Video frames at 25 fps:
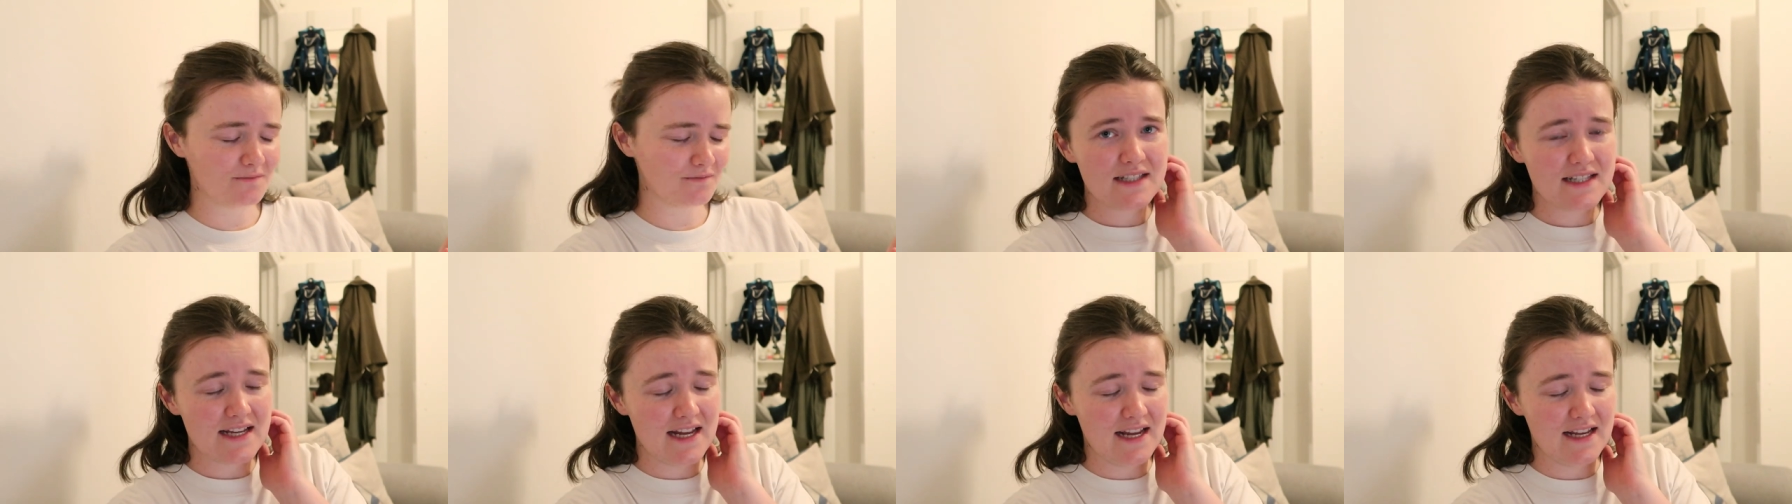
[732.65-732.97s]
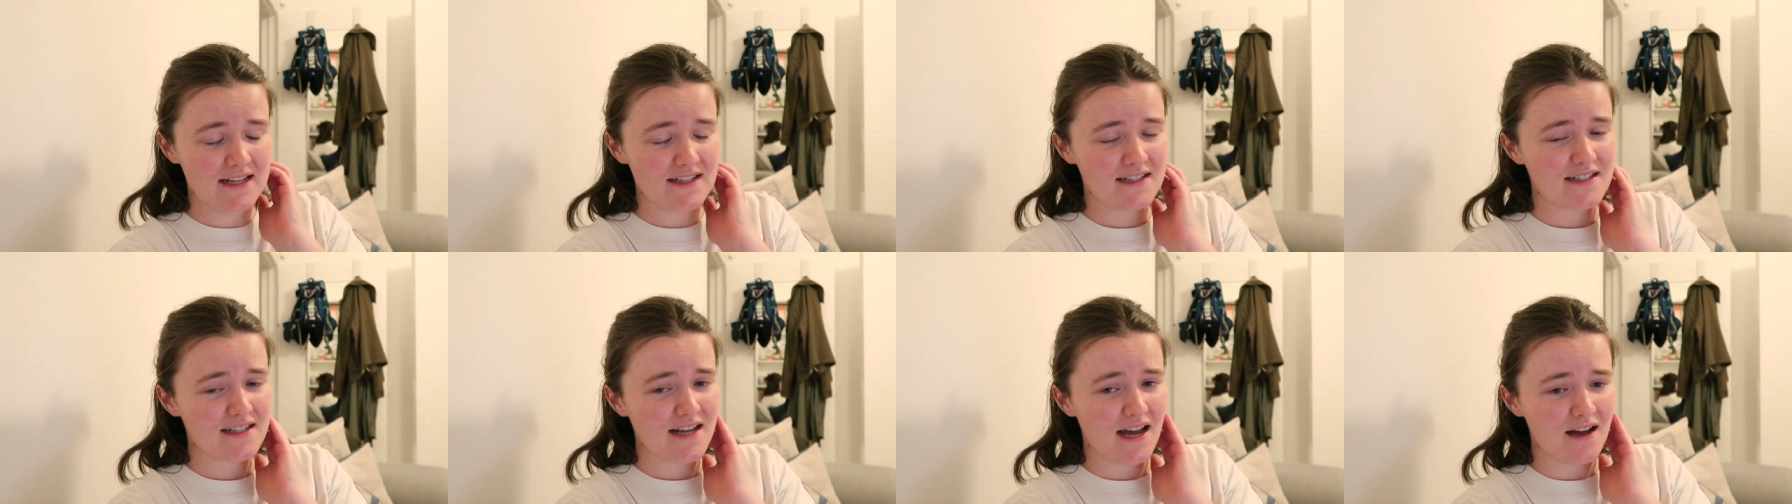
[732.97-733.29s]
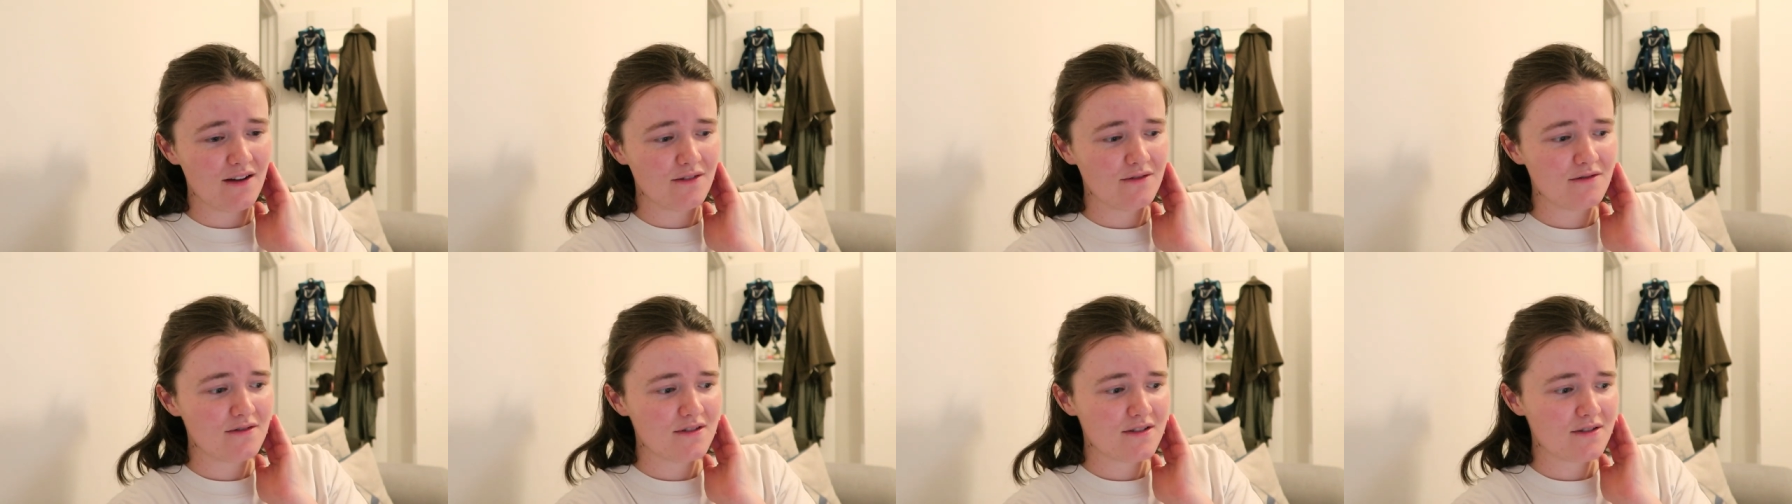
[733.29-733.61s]
It
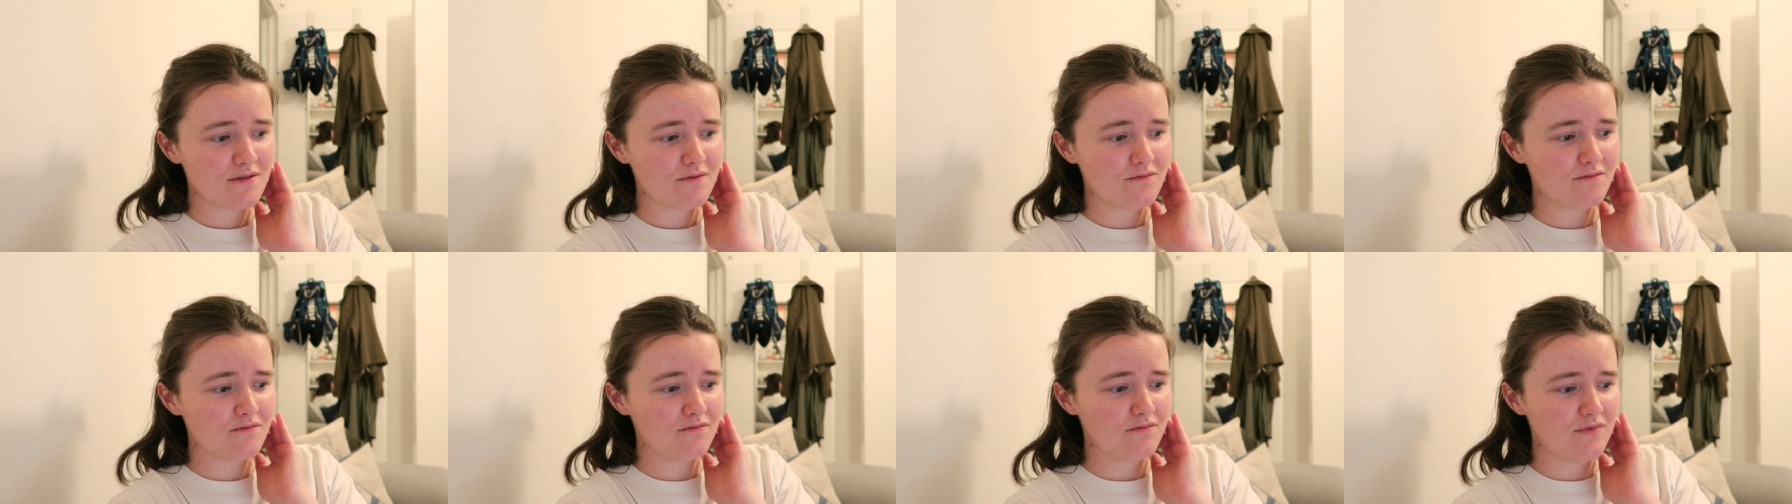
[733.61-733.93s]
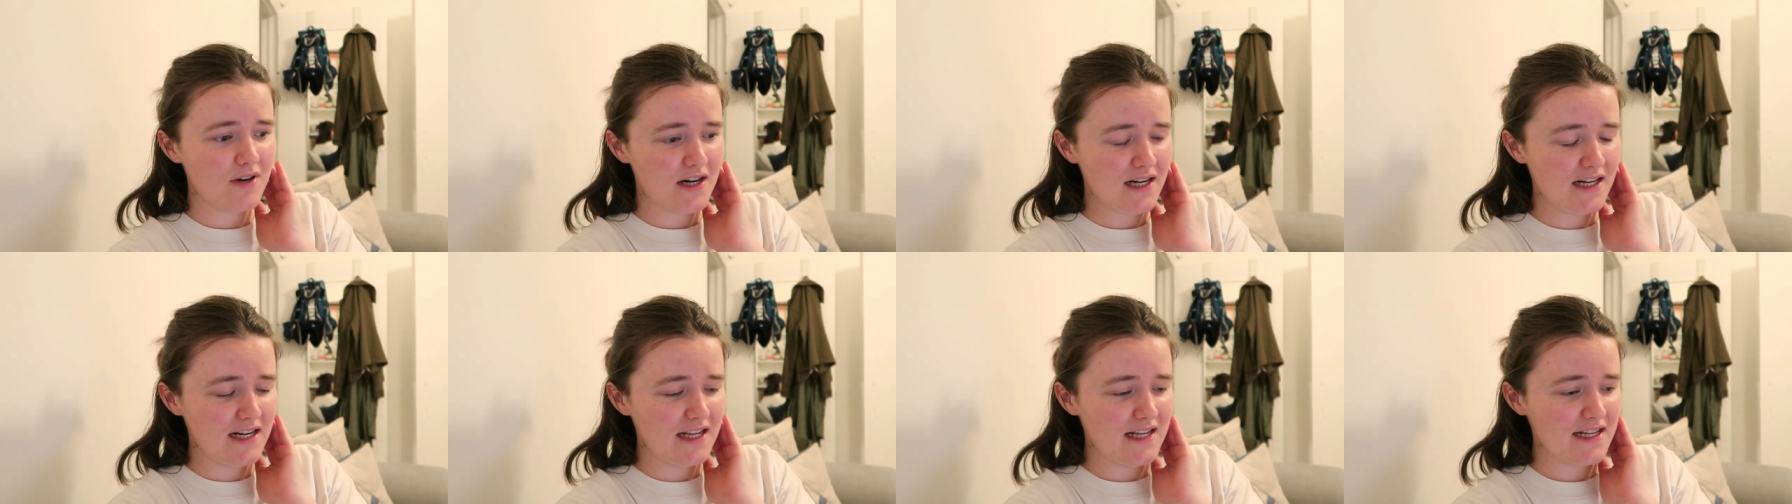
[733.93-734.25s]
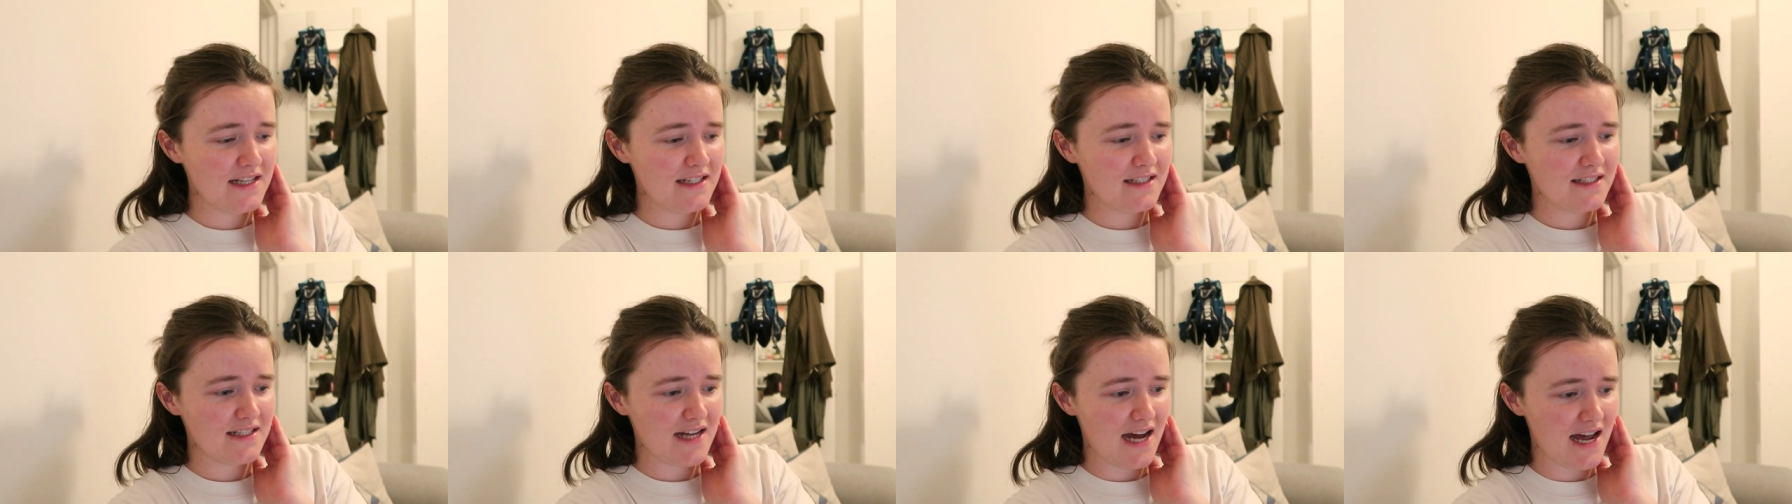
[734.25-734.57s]
sounds really
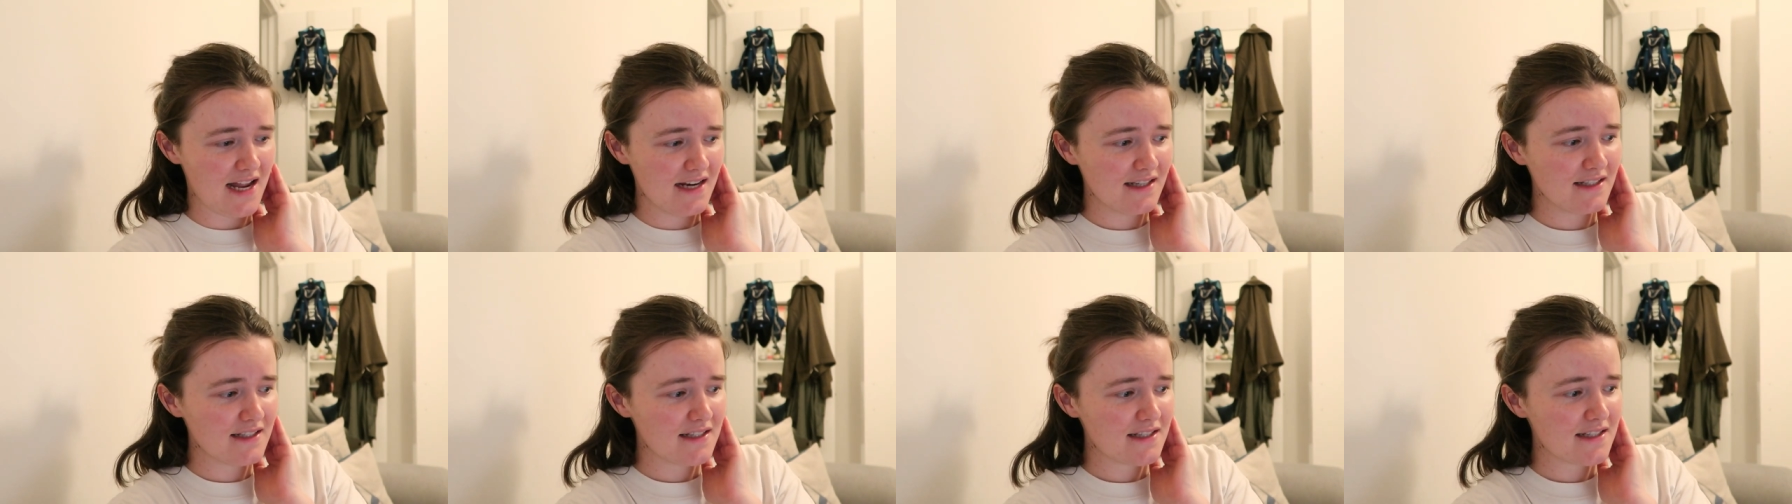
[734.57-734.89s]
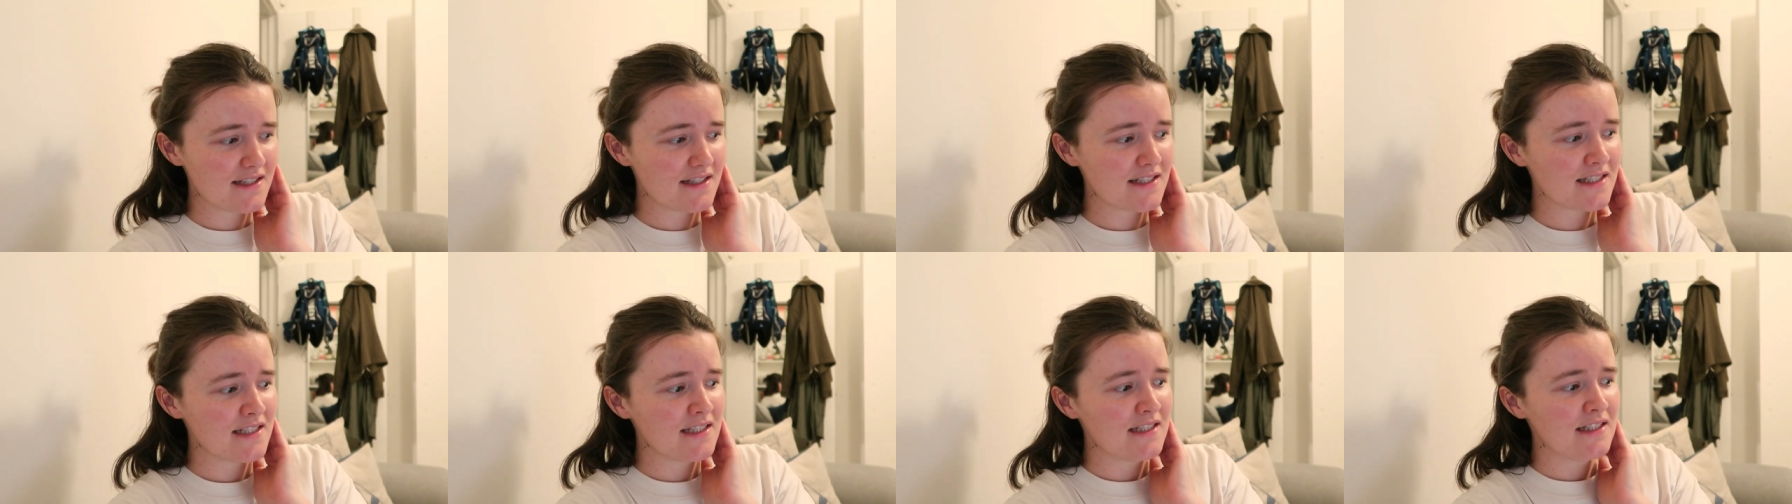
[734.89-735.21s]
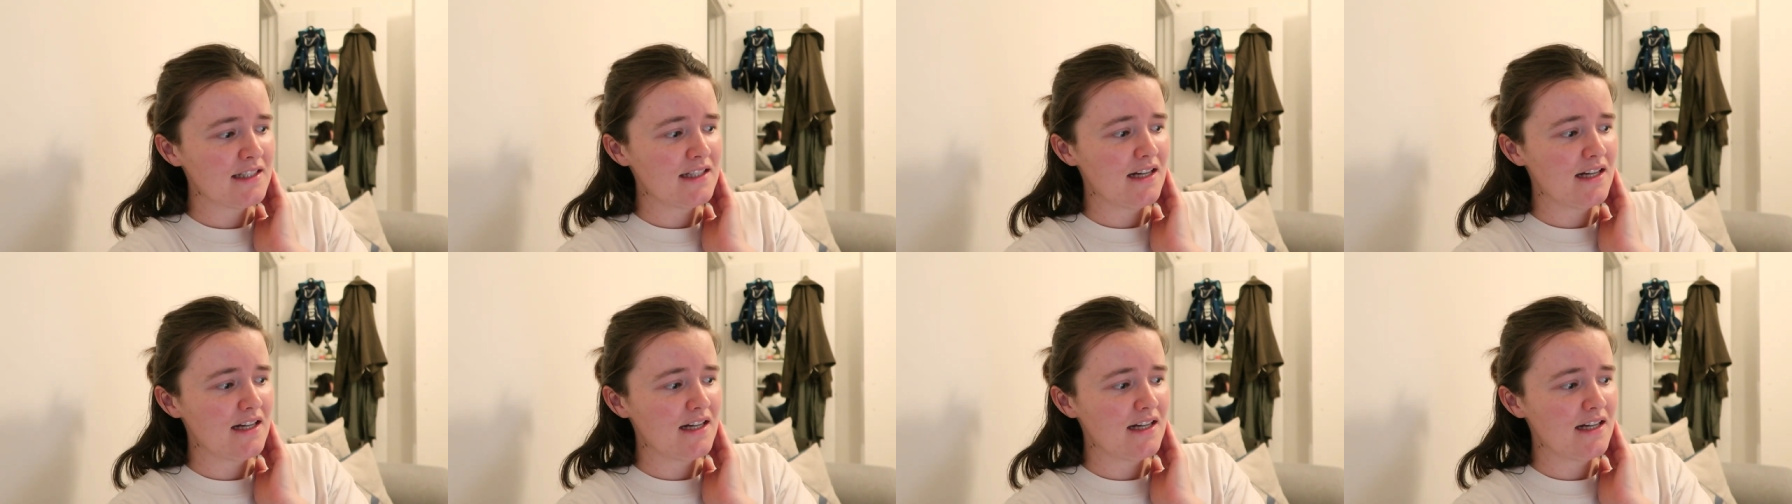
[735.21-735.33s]
intense